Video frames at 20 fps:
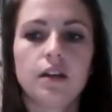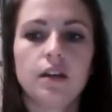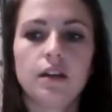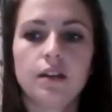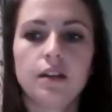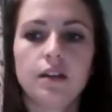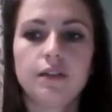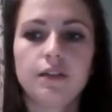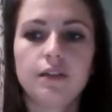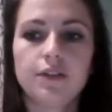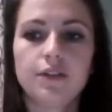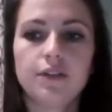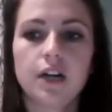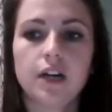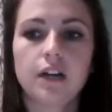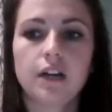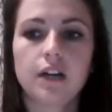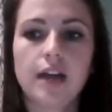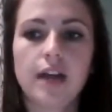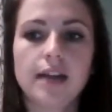And for
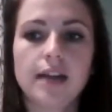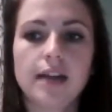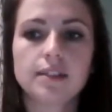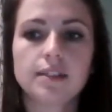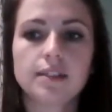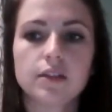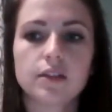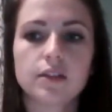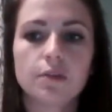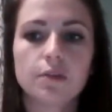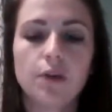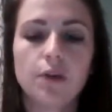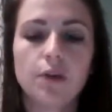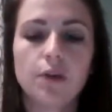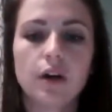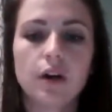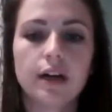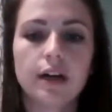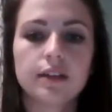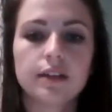our last little
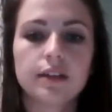part,